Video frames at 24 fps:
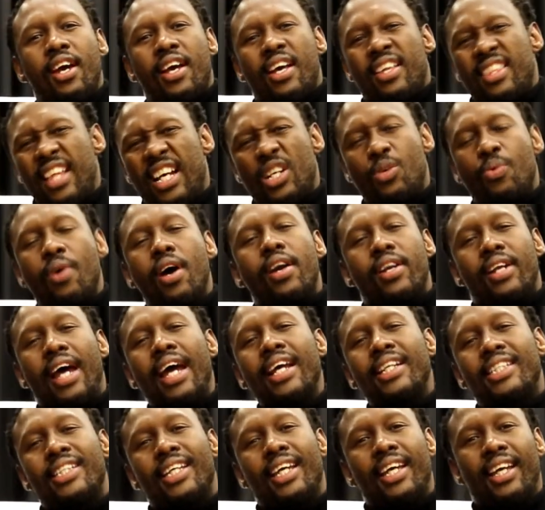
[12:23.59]
that we are
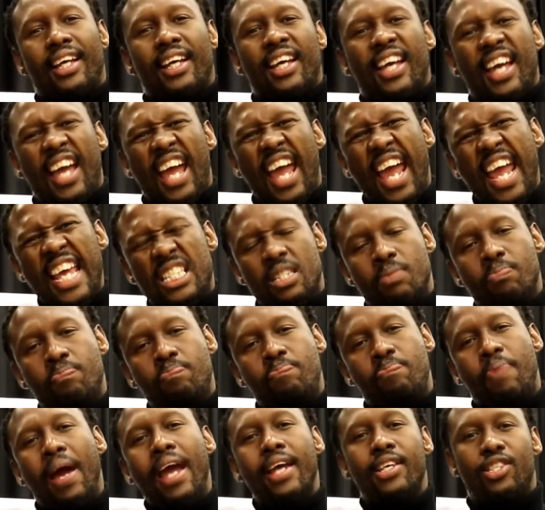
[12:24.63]
writing is
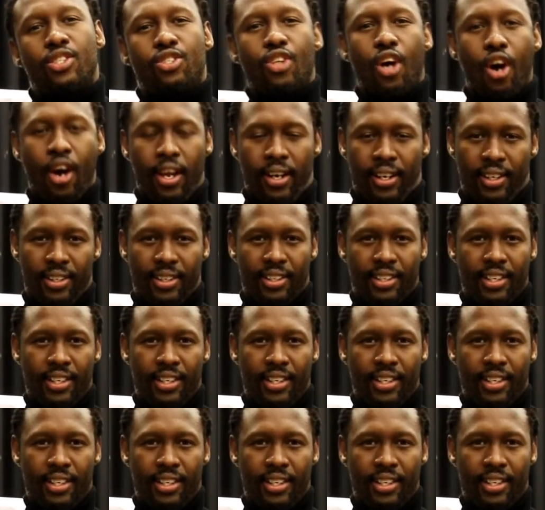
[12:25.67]
based on.